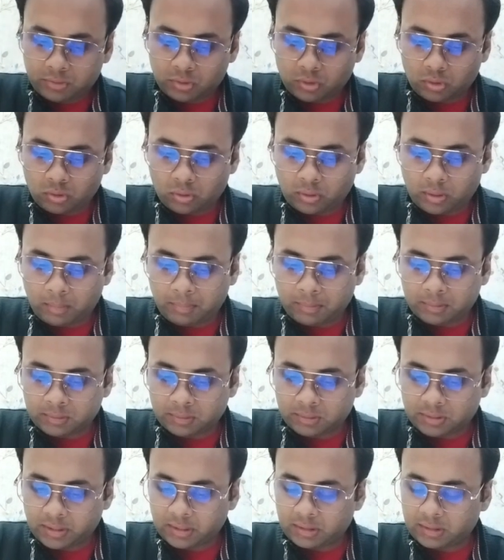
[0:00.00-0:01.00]
so
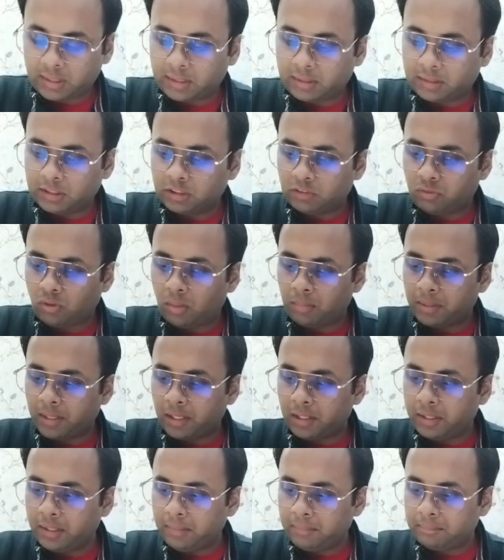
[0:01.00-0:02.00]
Raman says that he is from
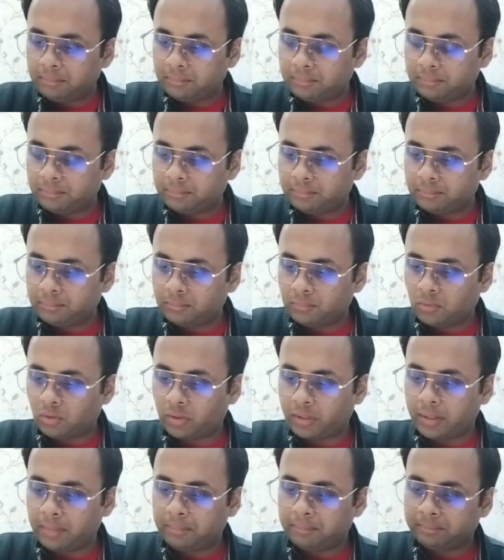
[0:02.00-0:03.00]
Delhi.
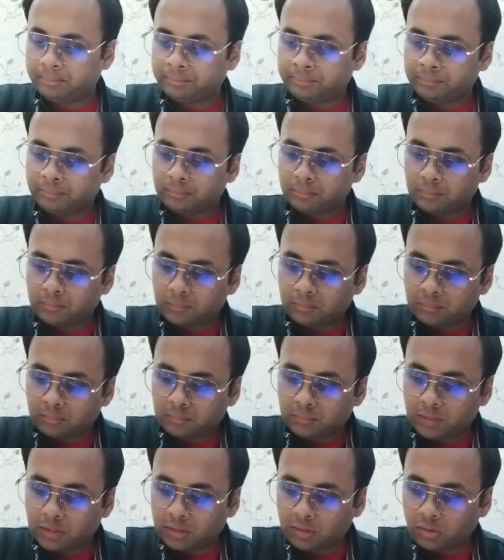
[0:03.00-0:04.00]
Okay,
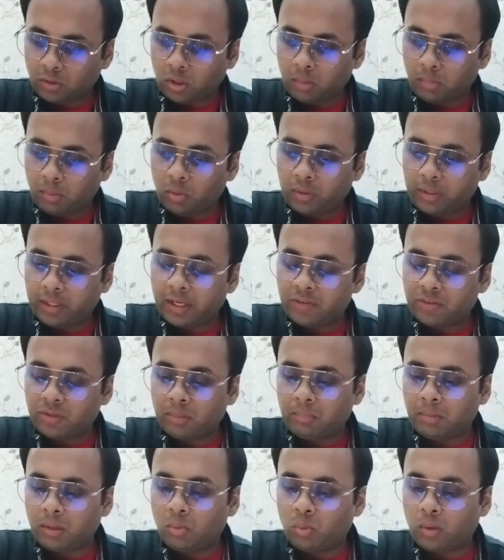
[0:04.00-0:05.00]
this is all about case
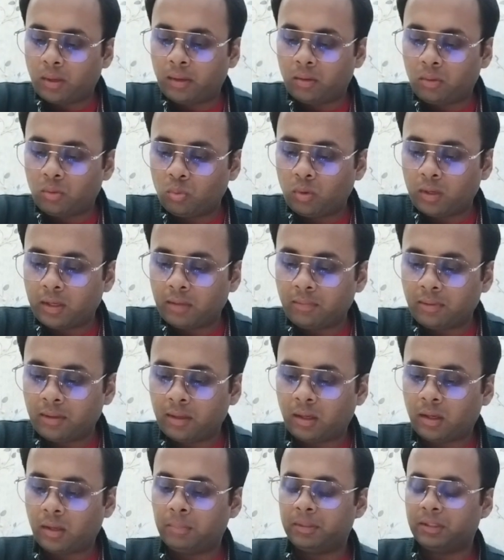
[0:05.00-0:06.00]
number one,
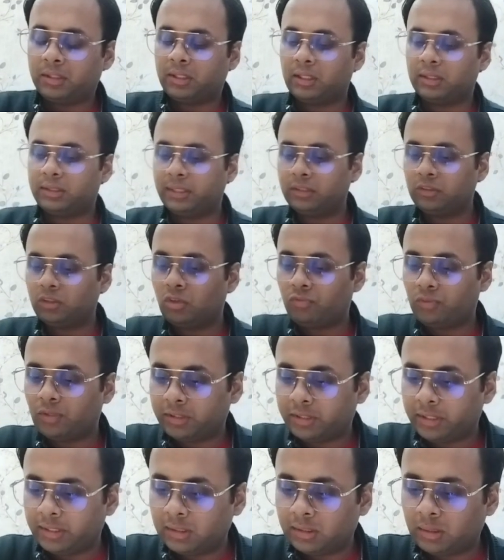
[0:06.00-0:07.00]
whatever I am discussing. So the
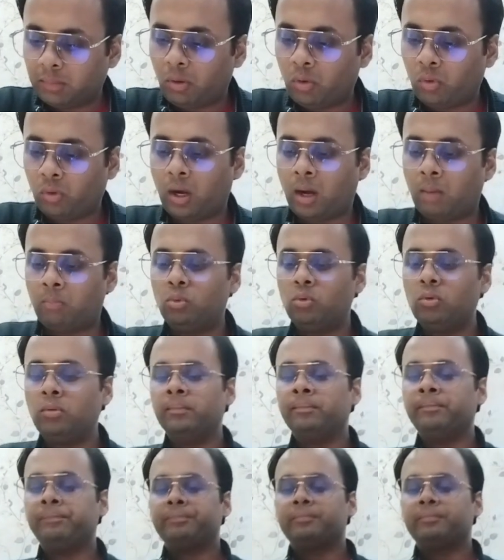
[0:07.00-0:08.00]
first thing is about Ramu.